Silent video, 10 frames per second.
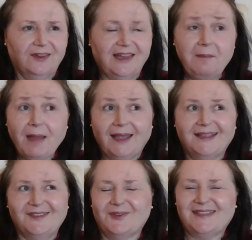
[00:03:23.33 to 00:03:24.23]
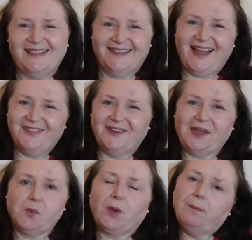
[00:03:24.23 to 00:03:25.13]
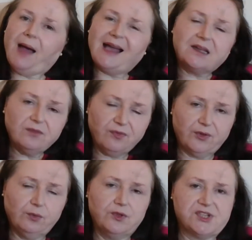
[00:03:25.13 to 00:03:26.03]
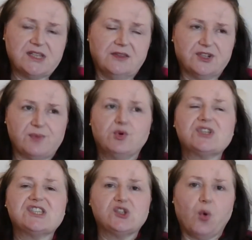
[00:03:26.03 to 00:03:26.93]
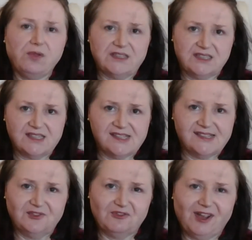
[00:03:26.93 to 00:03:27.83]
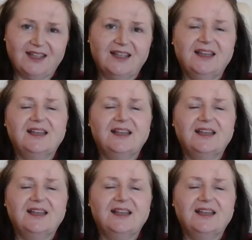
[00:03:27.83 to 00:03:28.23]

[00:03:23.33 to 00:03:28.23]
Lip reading: they might not take that the right way, but I can feel there's a more solidness, right?